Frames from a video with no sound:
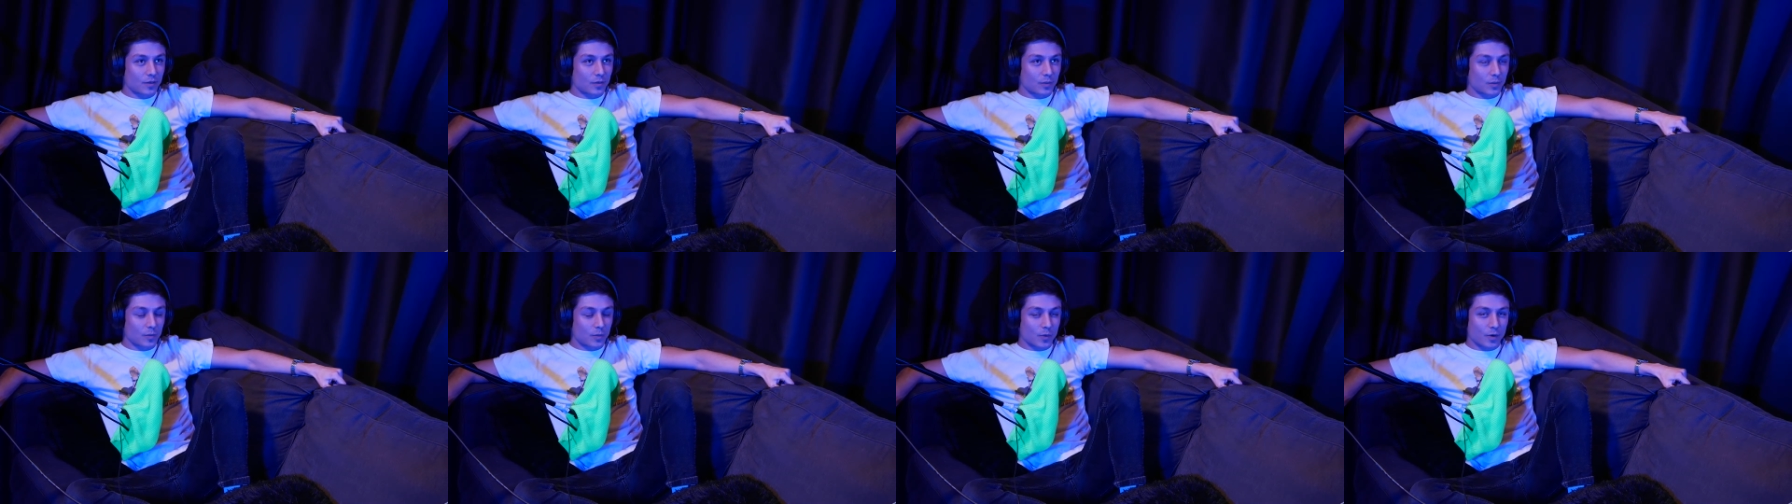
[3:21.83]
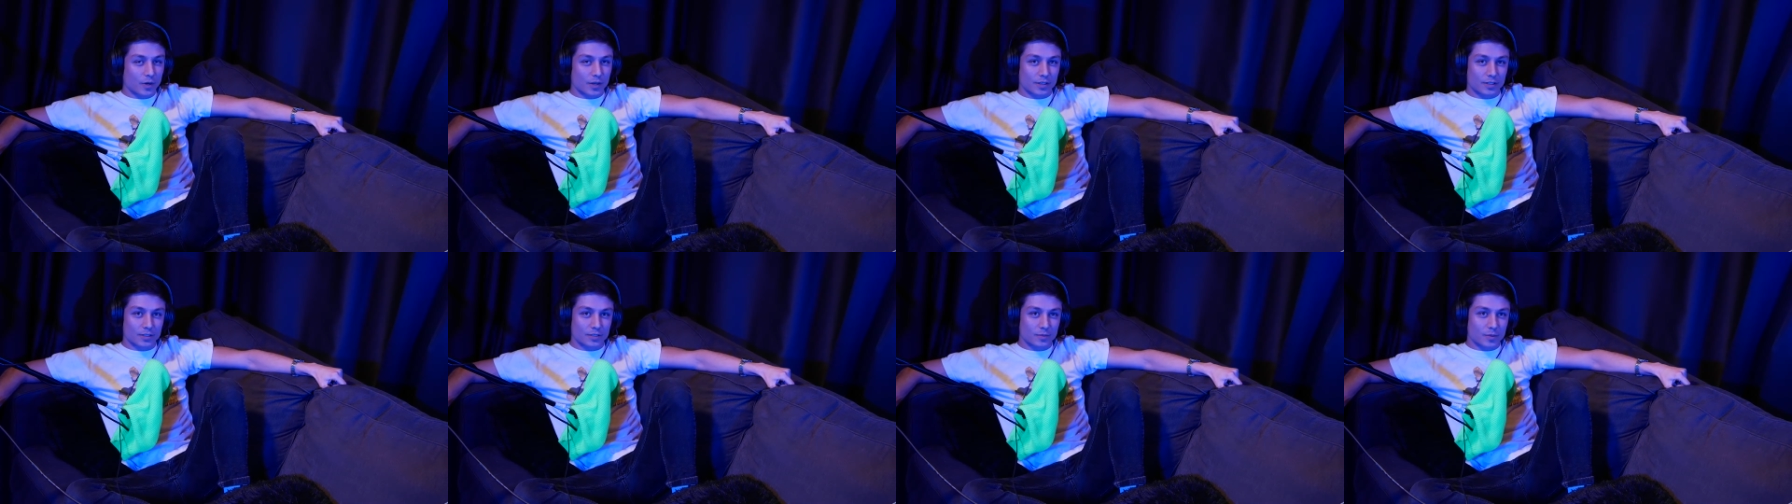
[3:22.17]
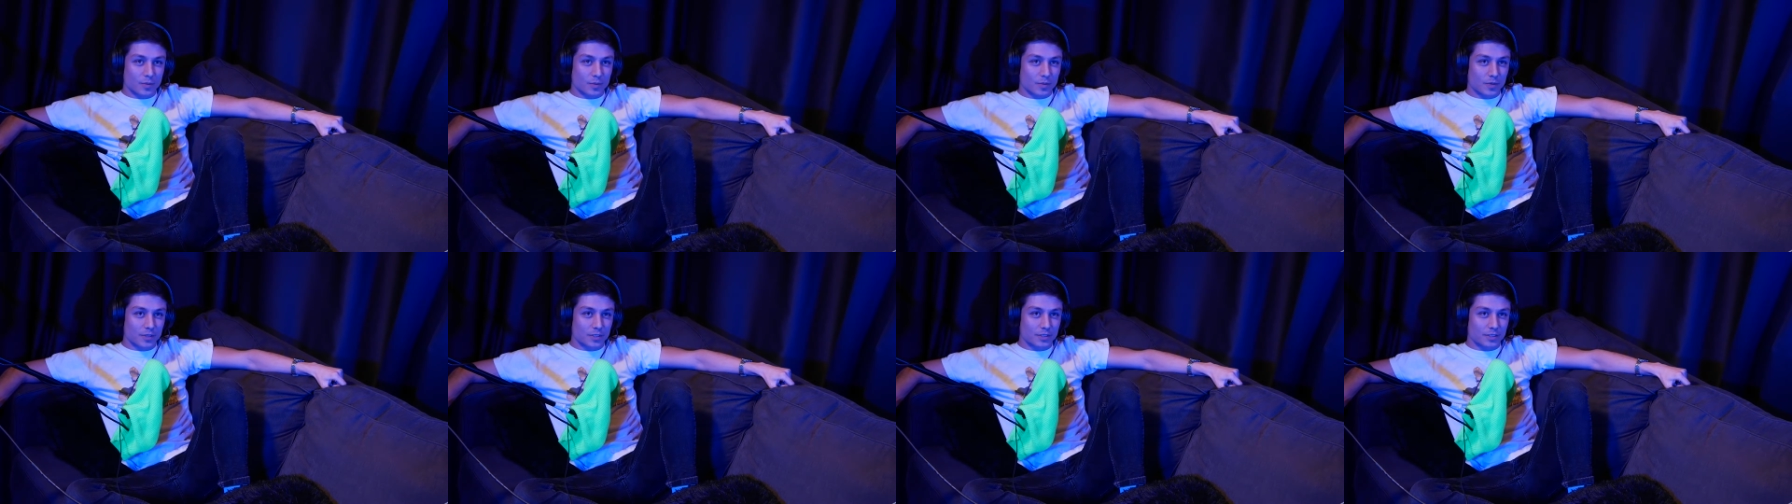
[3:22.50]
was
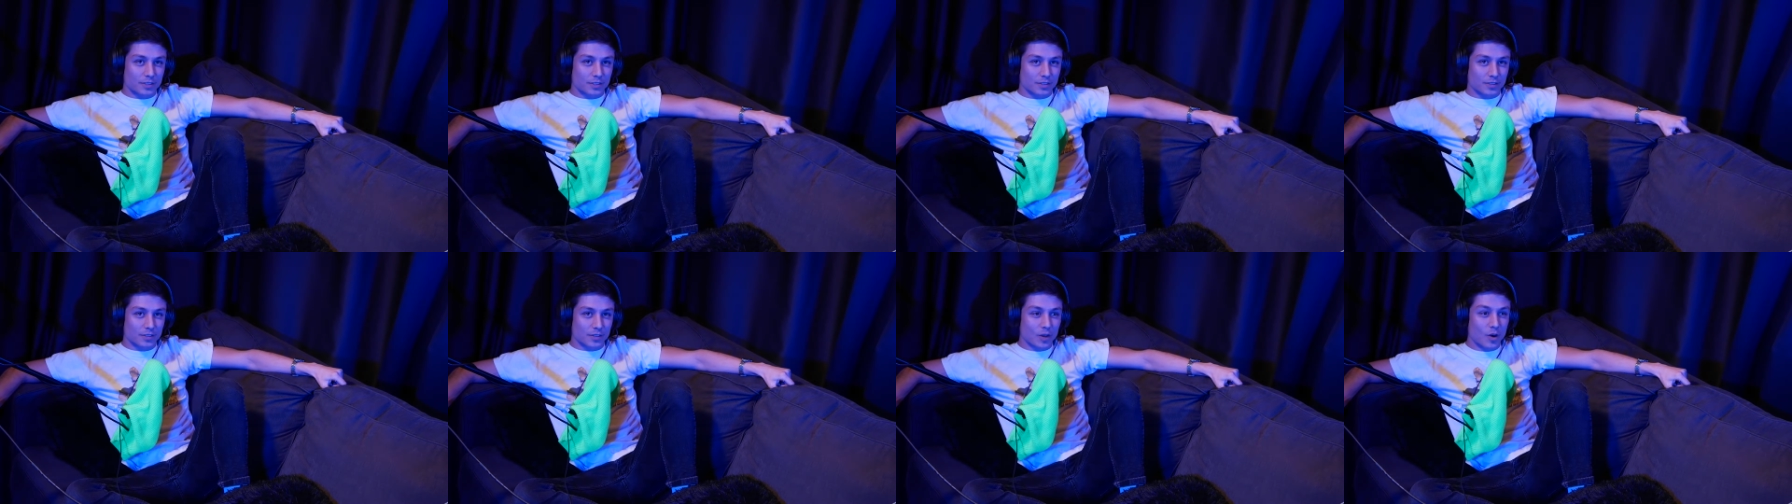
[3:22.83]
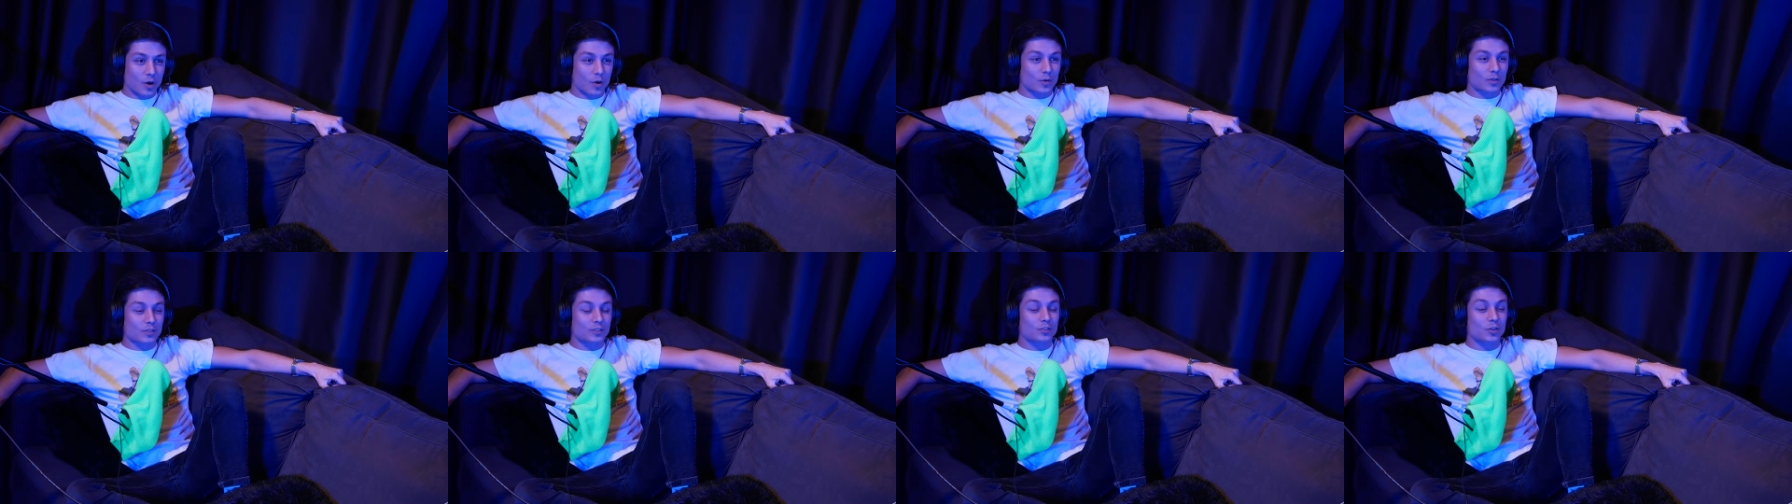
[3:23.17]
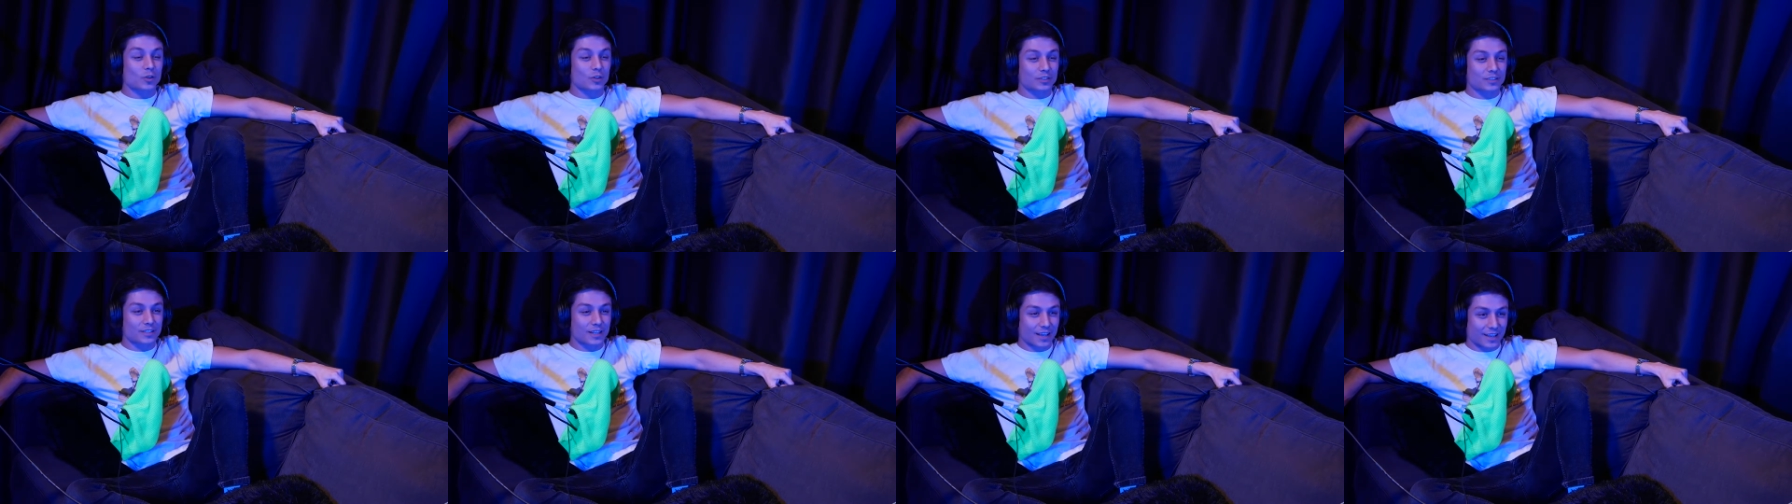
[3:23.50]
what was it? Oh,
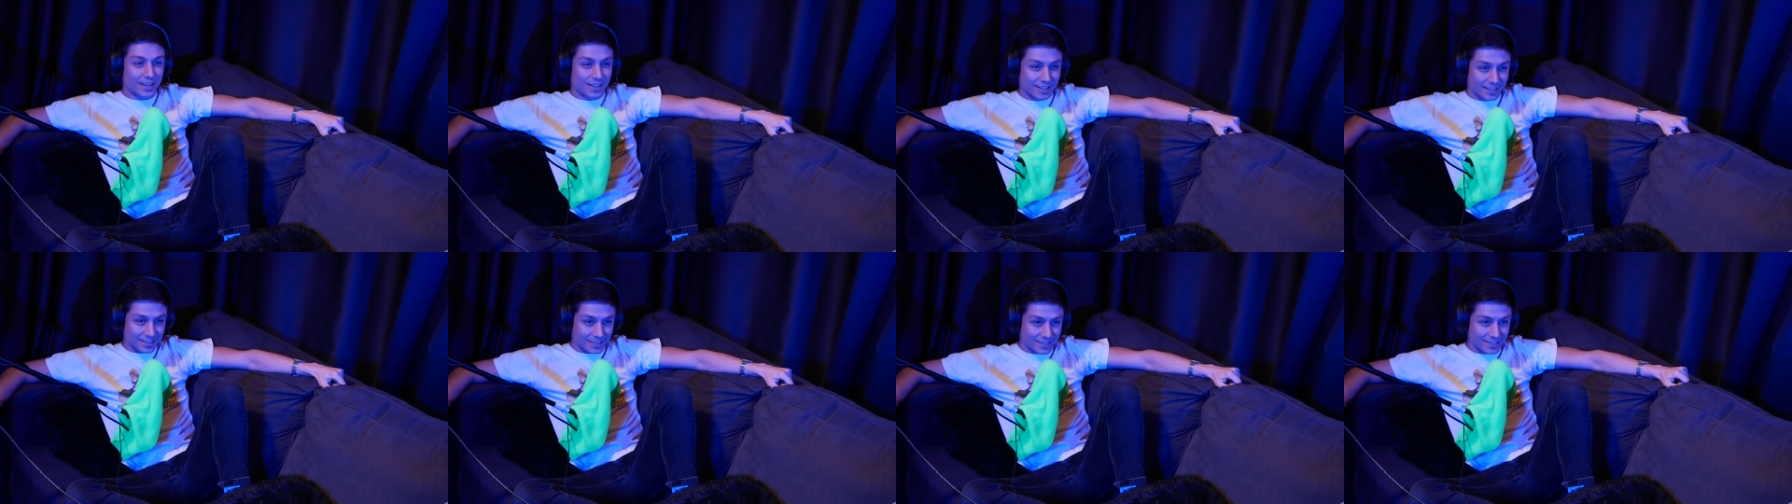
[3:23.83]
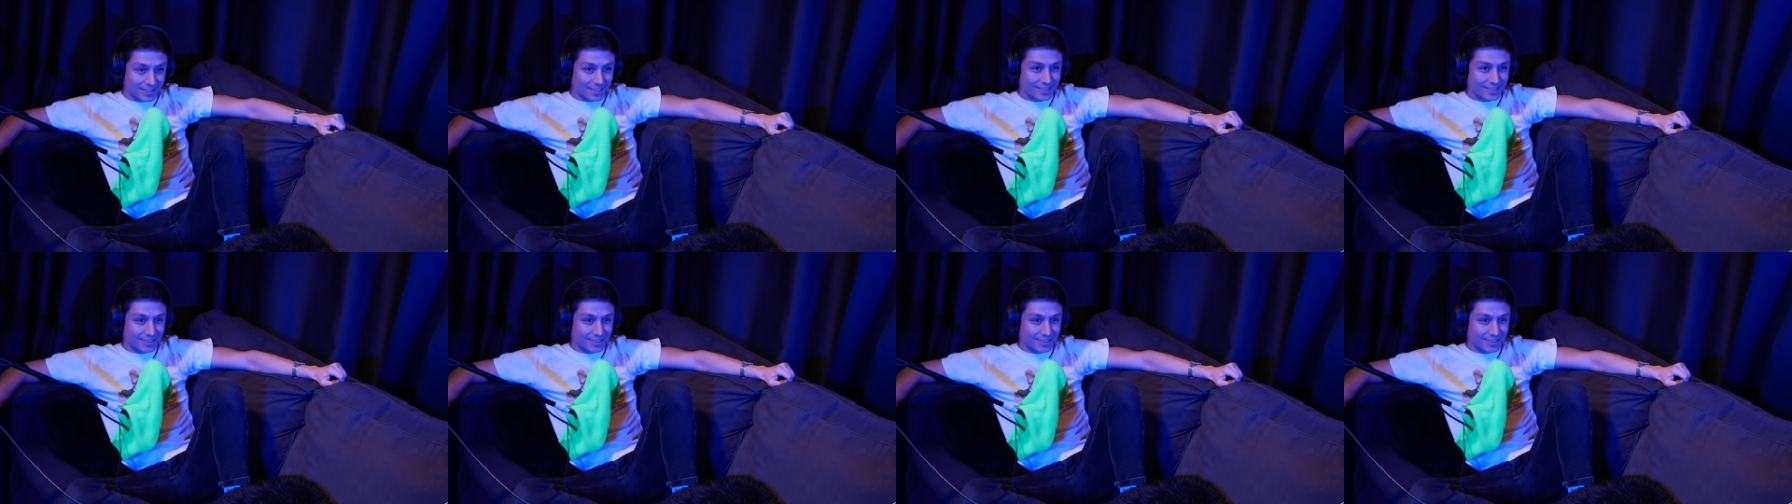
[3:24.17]
Dos Equis.